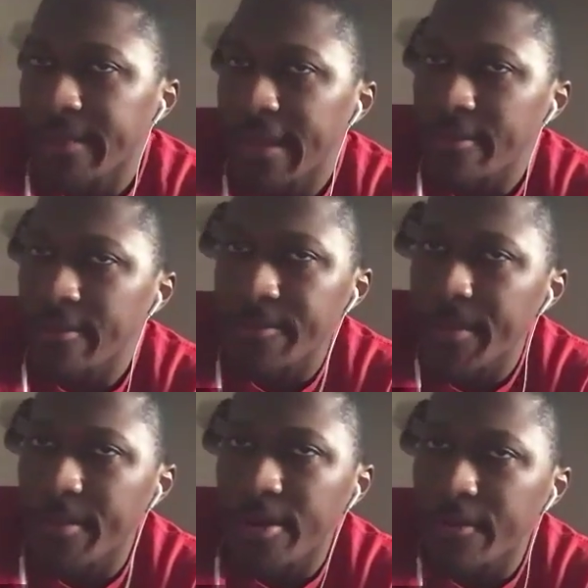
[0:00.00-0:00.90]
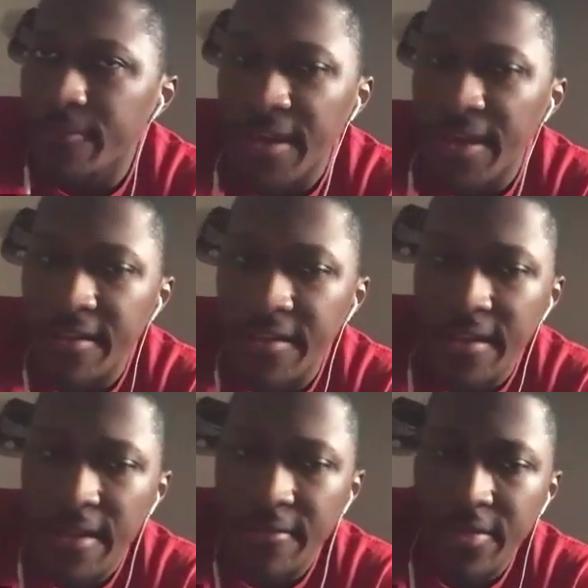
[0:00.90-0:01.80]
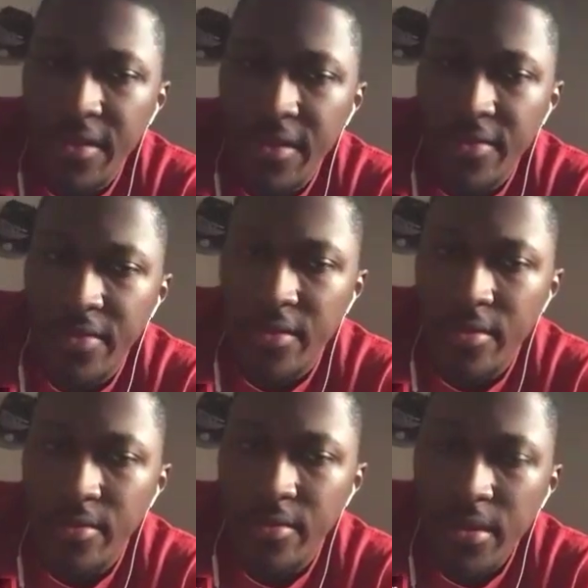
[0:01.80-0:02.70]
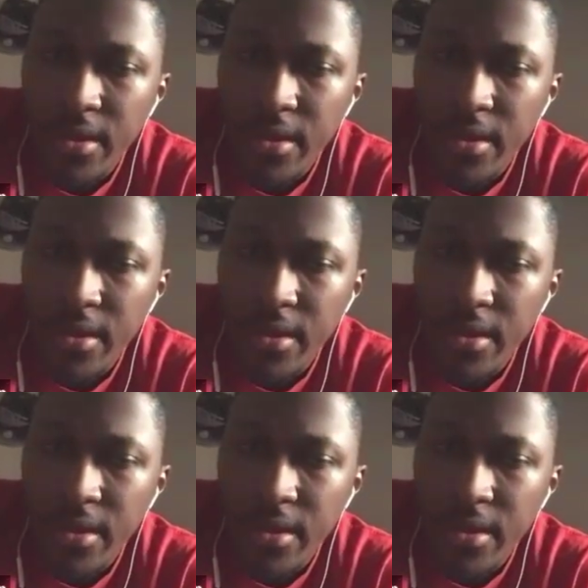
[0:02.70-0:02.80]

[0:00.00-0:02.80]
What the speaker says: Like you'd be motivated and everything too.